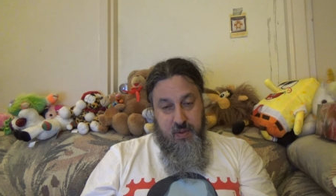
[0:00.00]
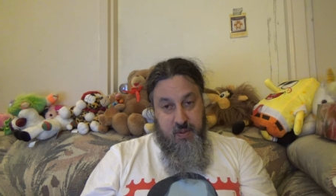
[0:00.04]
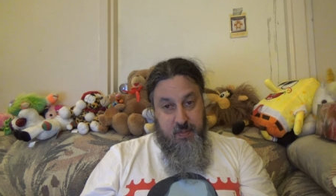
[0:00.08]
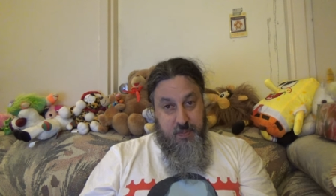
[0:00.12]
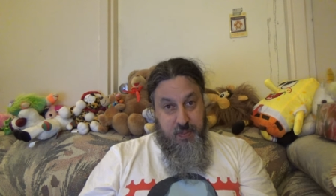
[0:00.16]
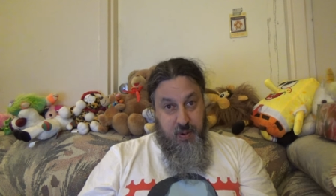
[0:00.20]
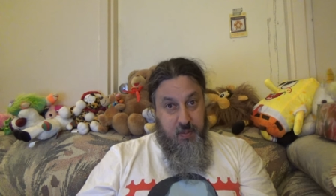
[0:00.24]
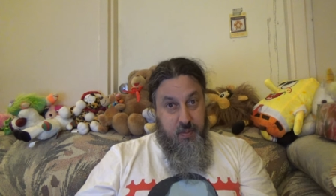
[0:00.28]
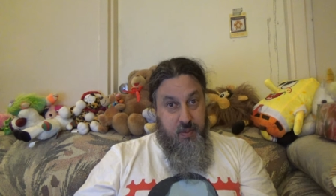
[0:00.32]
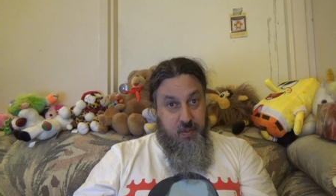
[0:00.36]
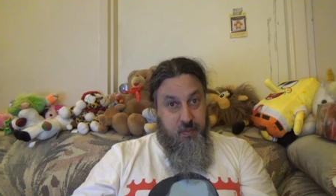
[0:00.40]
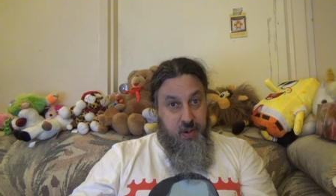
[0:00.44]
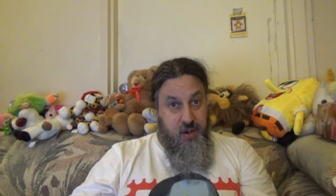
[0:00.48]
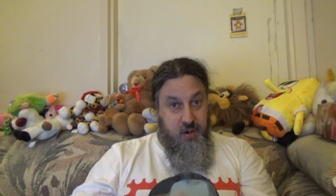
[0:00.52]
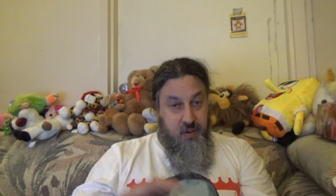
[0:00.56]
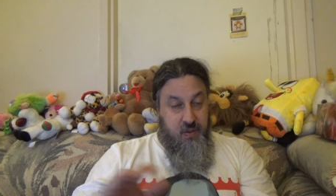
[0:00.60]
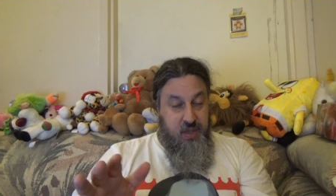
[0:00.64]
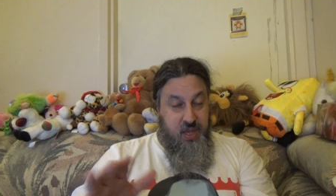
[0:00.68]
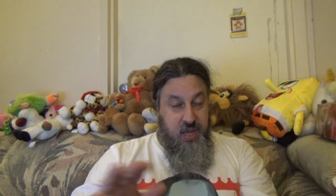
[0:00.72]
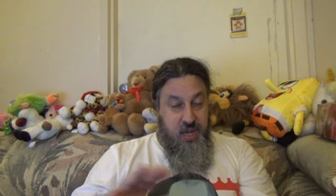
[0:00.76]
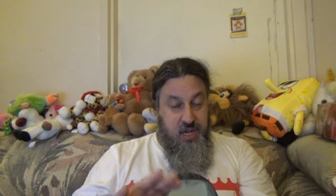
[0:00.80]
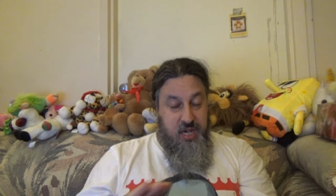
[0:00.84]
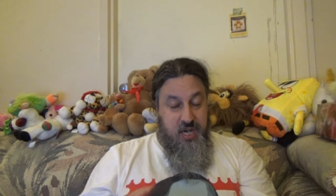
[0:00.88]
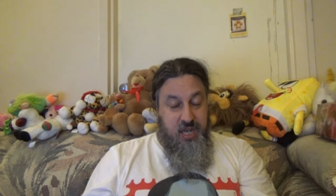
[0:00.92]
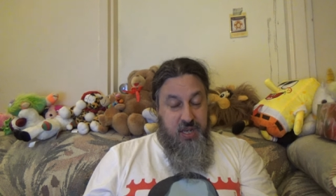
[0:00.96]
Part of
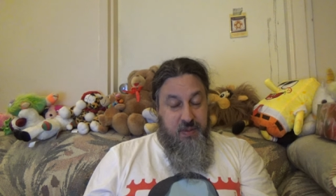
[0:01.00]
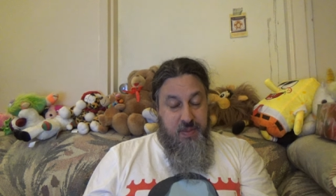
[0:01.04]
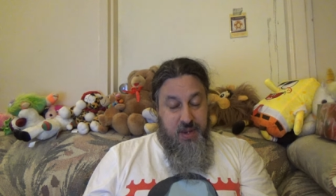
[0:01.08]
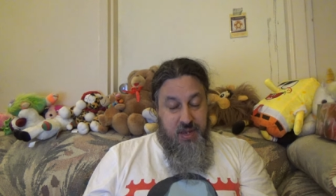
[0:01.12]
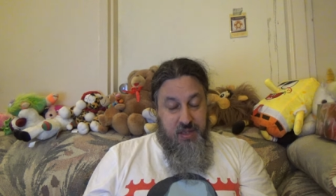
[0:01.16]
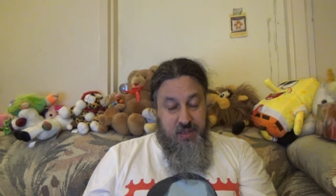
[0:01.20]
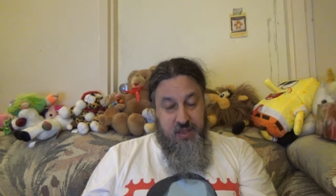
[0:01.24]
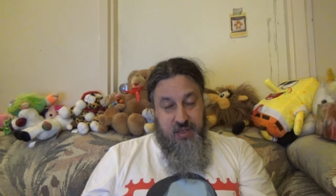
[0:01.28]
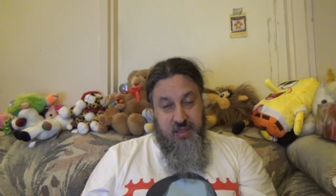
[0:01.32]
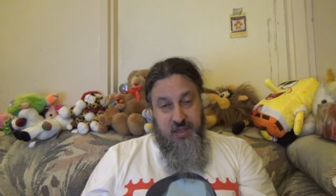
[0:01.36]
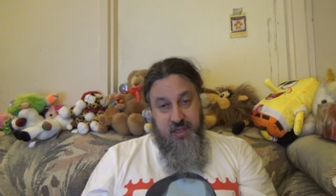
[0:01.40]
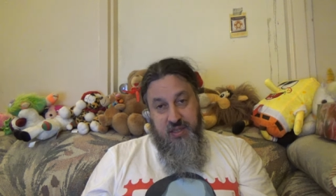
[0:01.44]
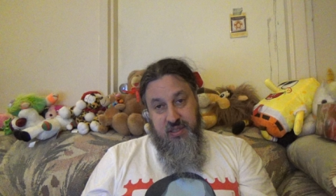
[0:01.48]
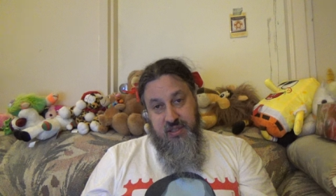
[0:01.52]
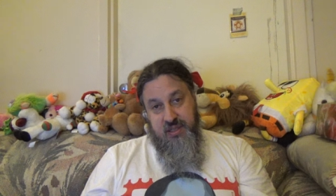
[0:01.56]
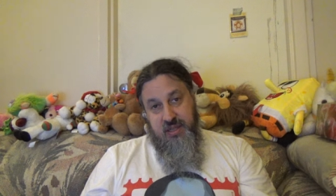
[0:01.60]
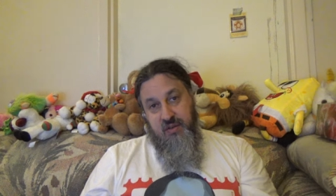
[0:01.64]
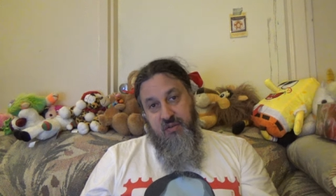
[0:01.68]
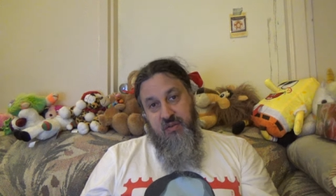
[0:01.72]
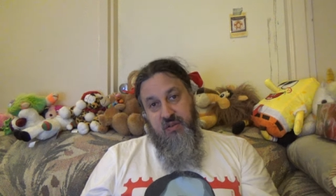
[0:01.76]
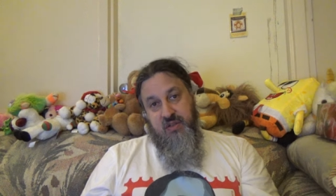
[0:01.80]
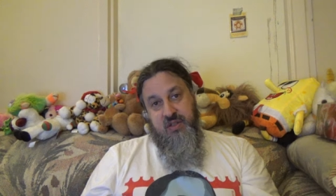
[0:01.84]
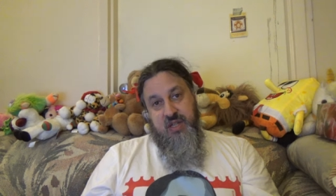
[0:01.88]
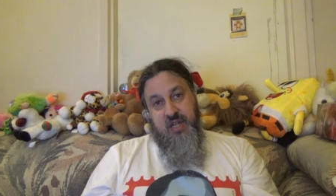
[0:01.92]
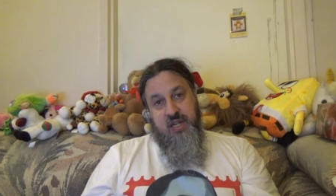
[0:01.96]
the editing bay, the
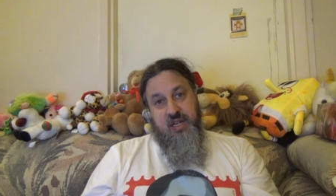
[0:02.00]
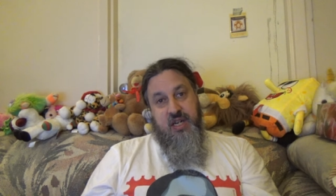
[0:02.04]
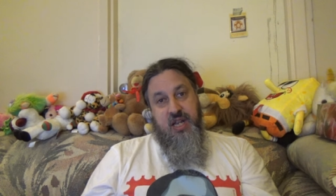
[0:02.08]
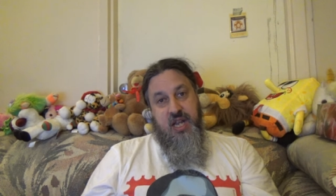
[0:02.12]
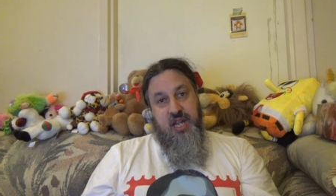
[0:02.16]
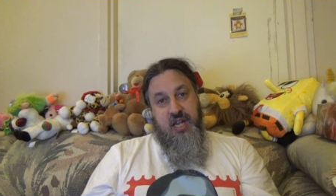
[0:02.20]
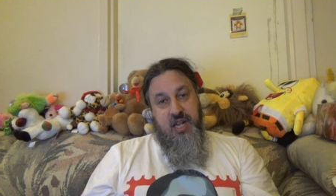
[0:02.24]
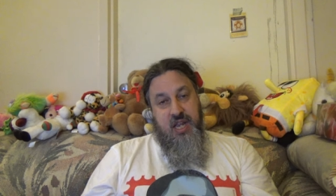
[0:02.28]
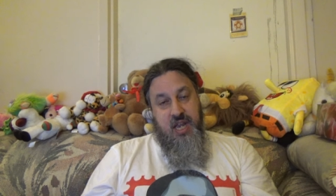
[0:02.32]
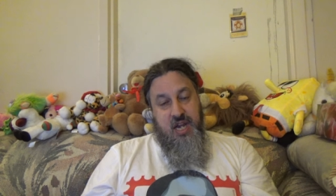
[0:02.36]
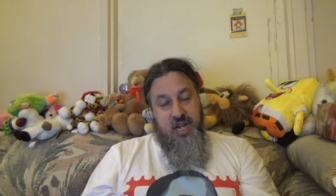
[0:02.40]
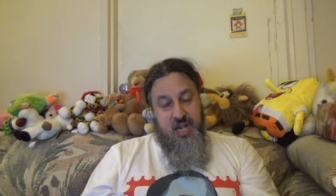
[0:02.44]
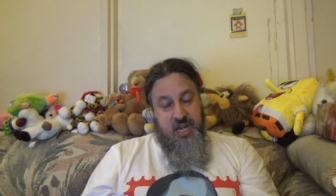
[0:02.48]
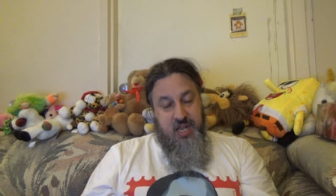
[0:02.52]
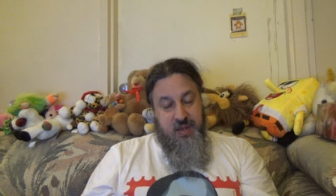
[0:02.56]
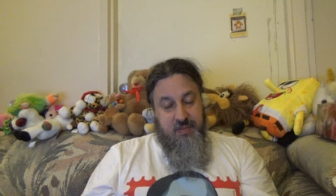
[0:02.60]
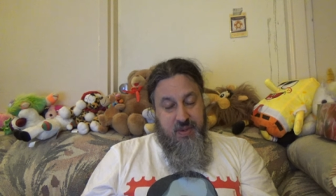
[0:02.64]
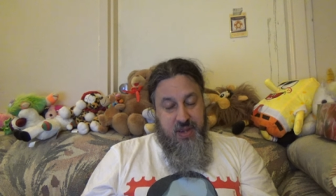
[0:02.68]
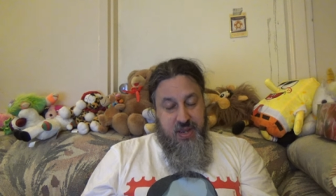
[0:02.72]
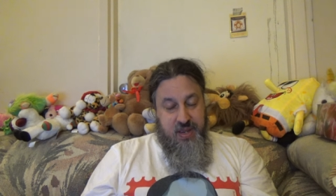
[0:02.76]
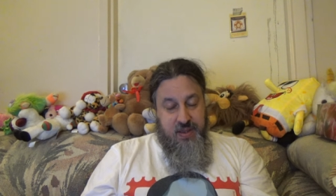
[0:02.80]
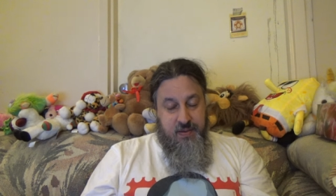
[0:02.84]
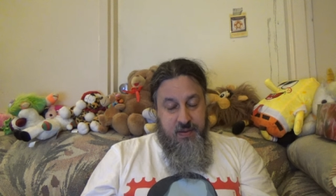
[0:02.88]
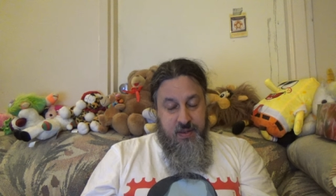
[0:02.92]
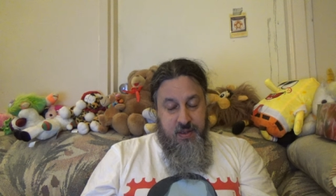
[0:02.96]
second editing
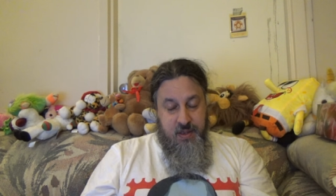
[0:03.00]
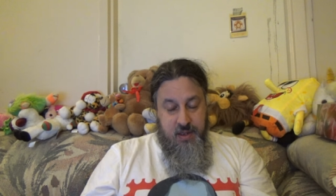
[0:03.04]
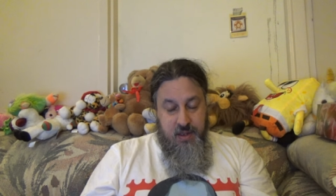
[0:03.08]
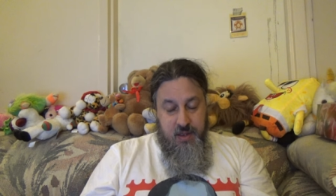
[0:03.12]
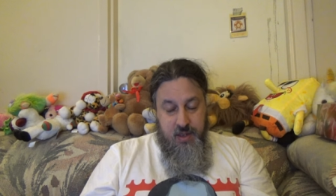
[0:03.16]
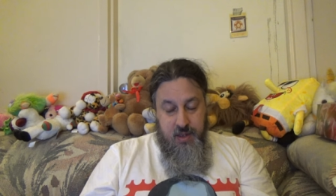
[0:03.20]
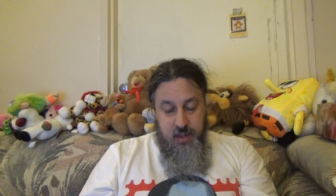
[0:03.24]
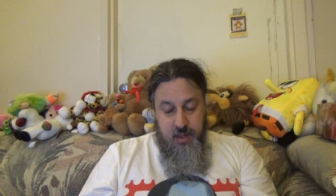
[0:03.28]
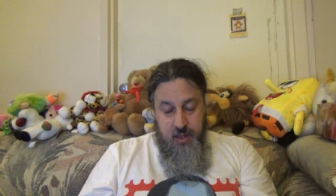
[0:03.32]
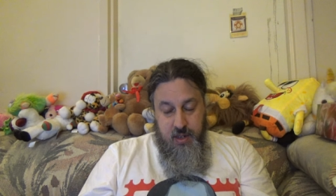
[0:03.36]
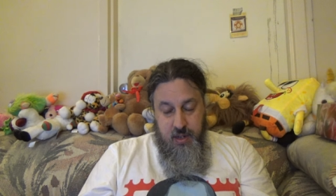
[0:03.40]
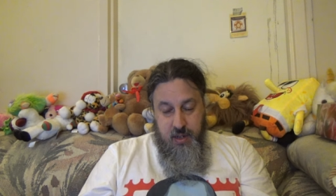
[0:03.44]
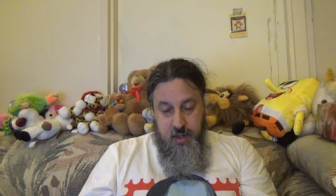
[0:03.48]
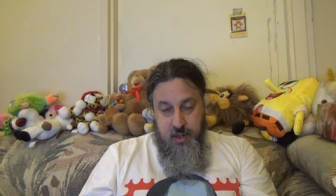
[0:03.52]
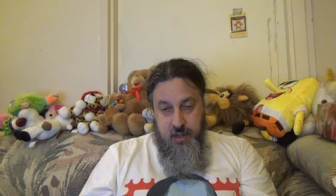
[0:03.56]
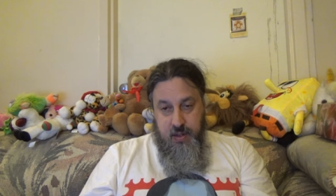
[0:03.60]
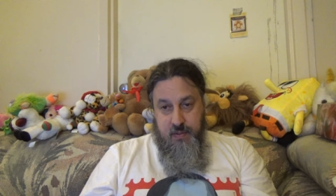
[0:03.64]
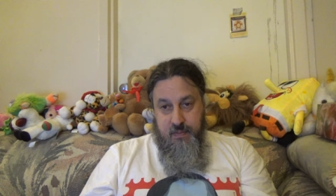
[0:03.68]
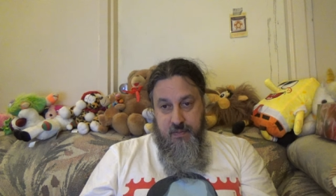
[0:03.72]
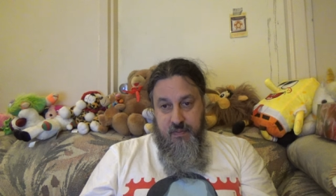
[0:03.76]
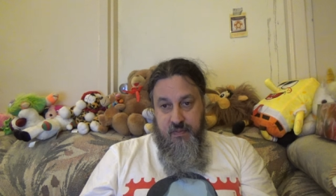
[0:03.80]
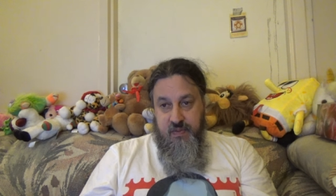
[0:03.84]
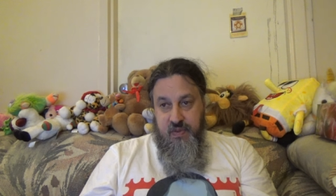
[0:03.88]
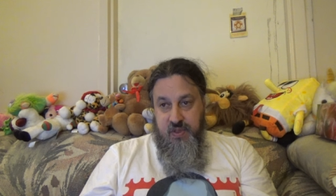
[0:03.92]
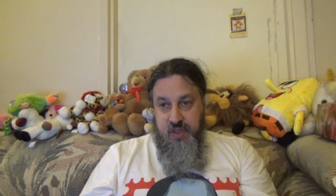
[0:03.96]
bay,
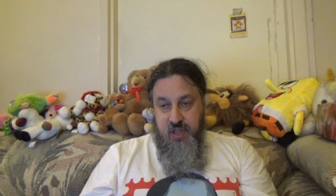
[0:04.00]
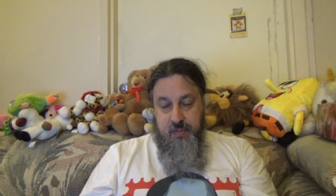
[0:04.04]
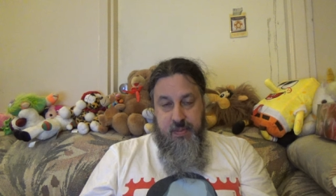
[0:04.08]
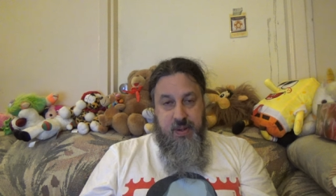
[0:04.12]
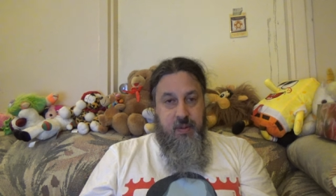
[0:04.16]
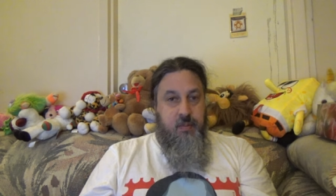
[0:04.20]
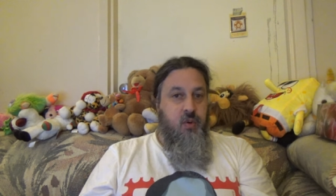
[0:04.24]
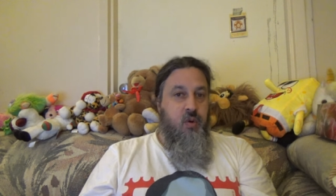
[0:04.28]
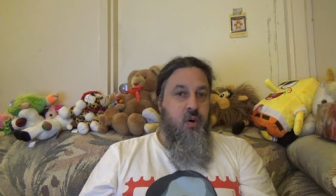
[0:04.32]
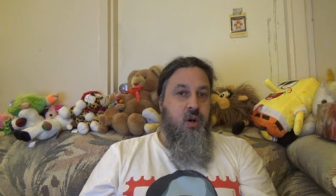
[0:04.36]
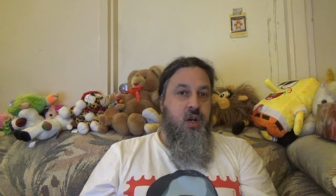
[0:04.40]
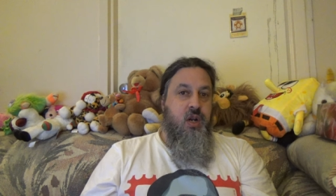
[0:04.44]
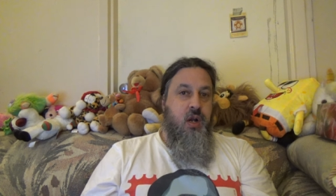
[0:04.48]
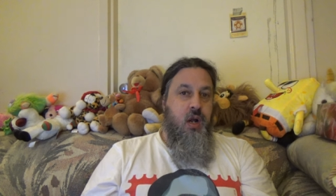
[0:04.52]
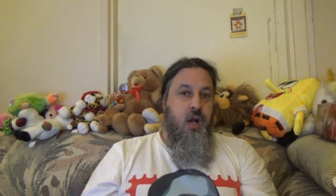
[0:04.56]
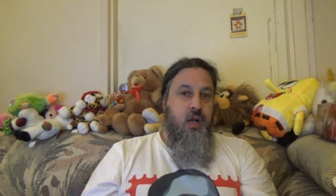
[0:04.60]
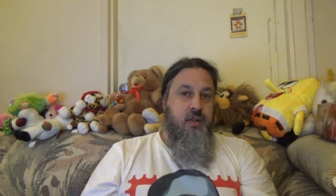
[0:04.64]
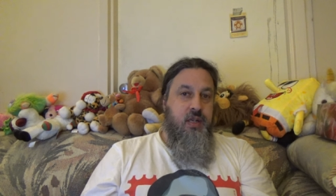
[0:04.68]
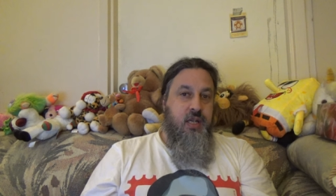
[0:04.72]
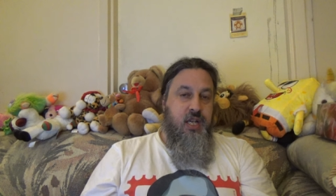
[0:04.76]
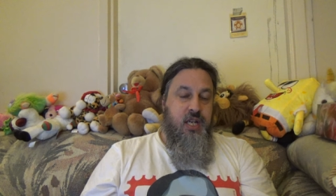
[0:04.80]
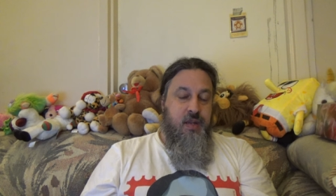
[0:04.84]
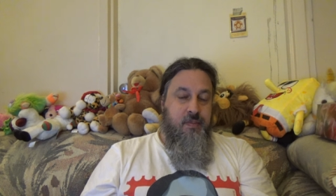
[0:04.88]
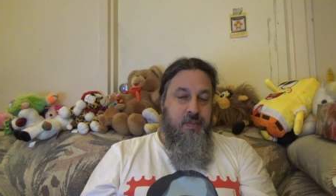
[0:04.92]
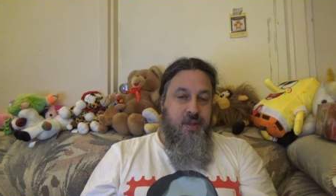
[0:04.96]
there'll be more
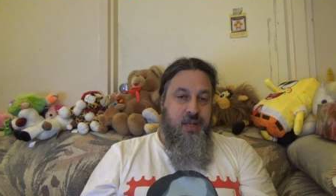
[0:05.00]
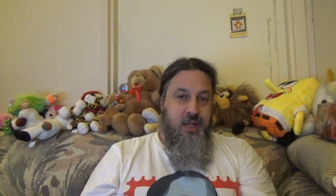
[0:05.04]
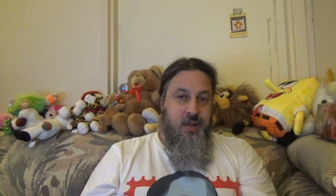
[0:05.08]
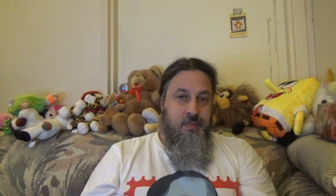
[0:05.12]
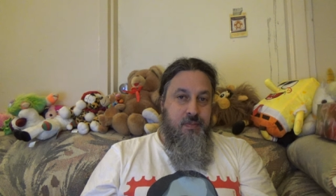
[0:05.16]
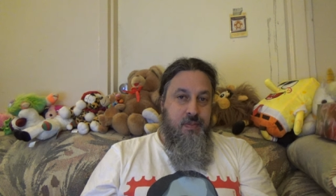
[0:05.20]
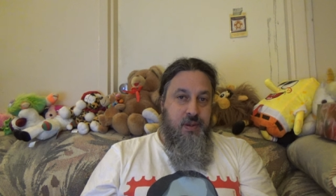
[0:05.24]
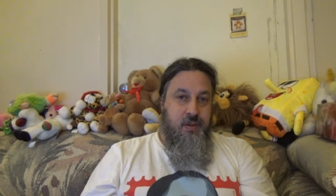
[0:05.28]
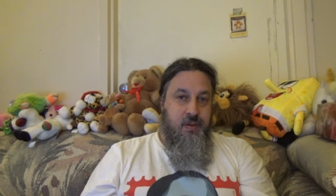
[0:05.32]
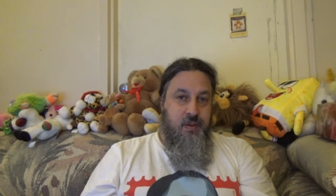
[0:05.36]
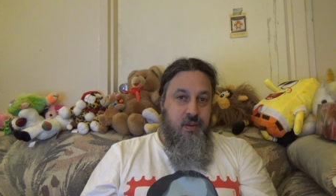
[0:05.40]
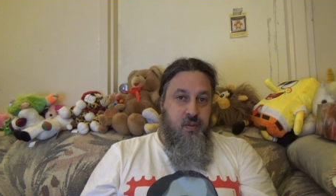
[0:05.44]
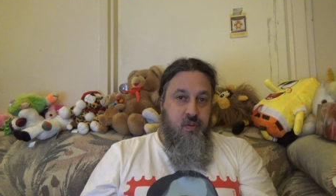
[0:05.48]
content coming up.